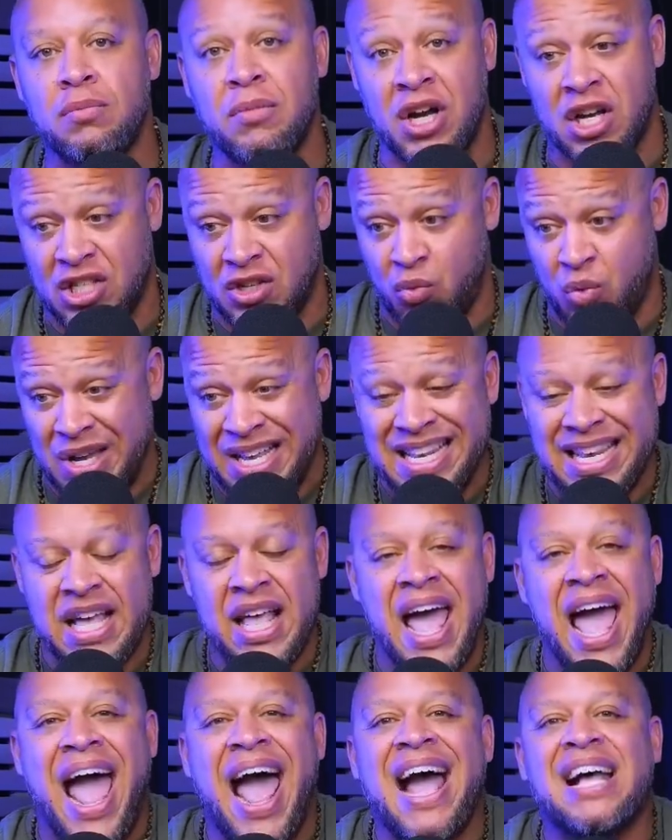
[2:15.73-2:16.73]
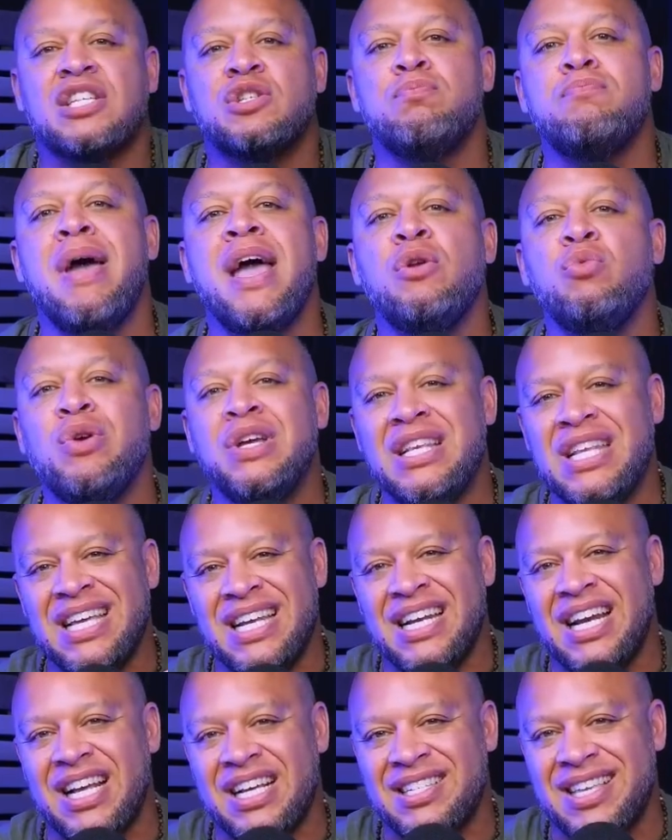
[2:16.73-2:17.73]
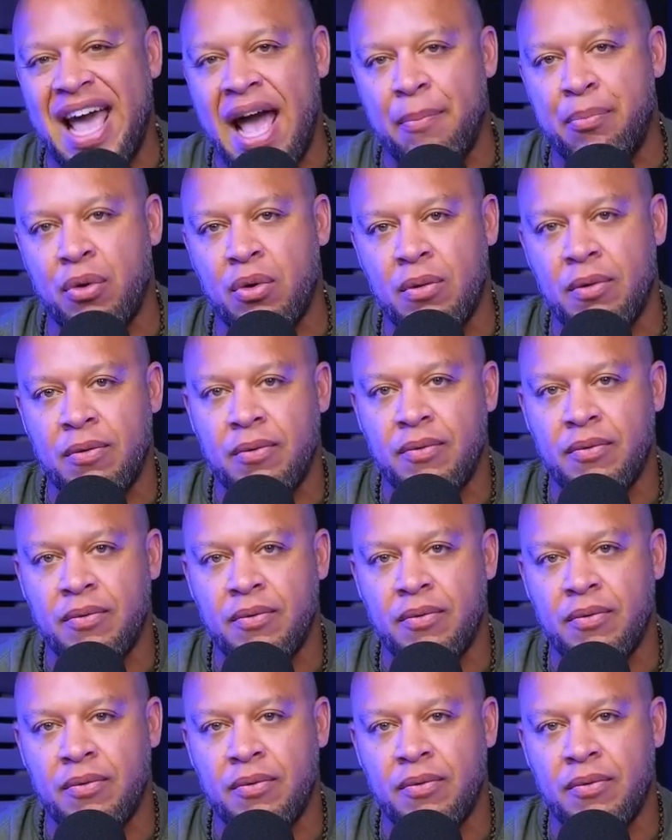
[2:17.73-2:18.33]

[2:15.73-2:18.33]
because we, as men, we need an example.